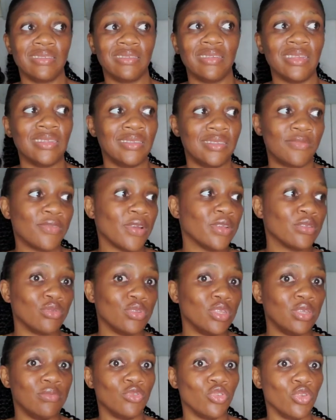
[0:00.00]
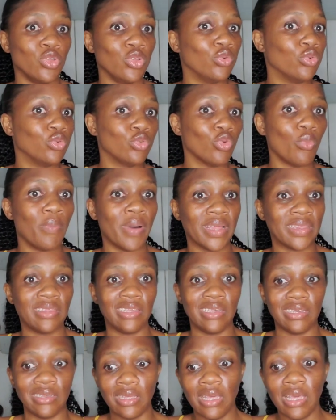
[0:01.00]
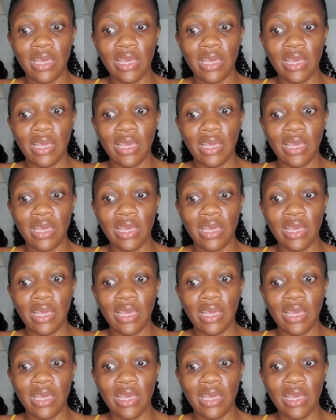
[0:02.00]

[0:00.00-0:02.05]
a difference between doing good or bad thing